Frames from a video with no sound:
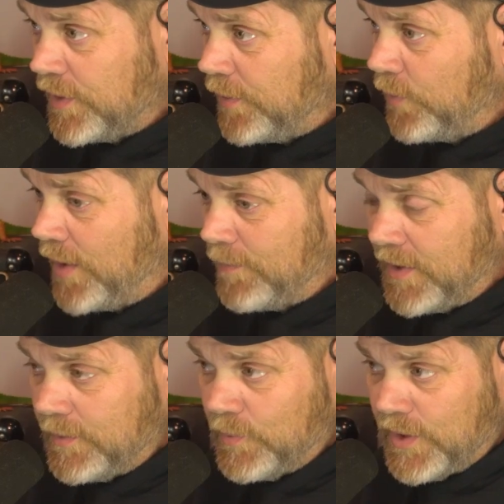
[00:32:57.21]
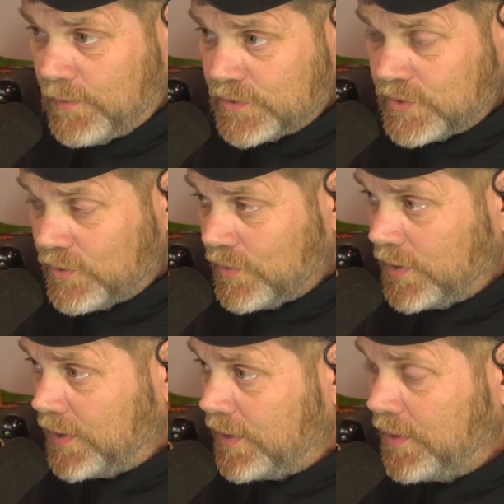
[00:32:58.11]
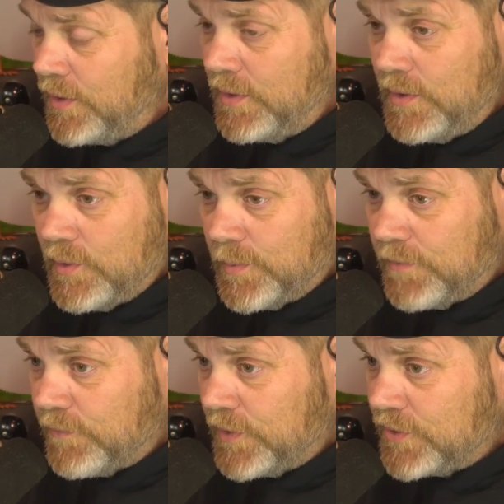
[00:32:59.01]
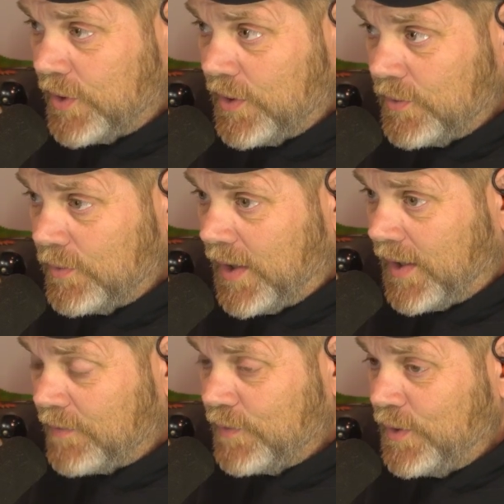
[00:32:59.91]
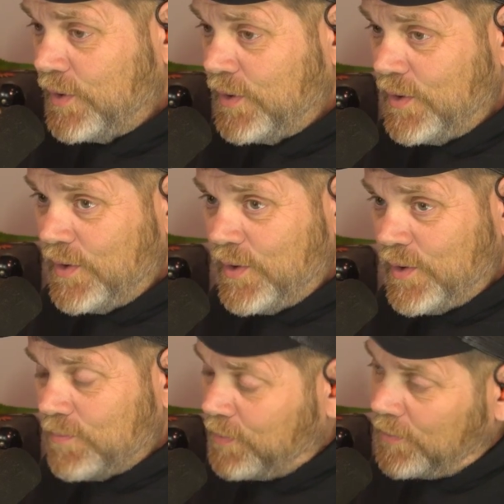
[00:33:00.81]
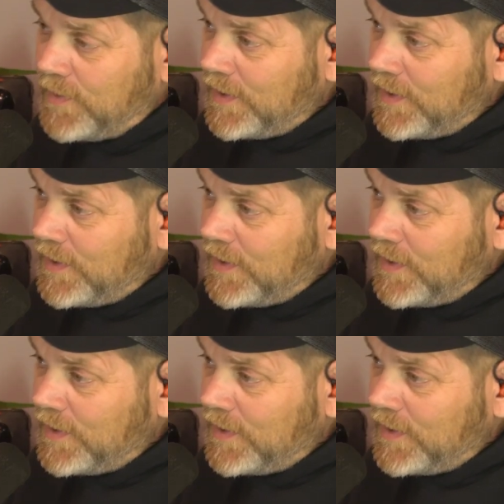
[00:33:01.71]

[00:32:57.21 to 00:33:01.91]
friend. I met him when I was 3. Been friends our whole life. But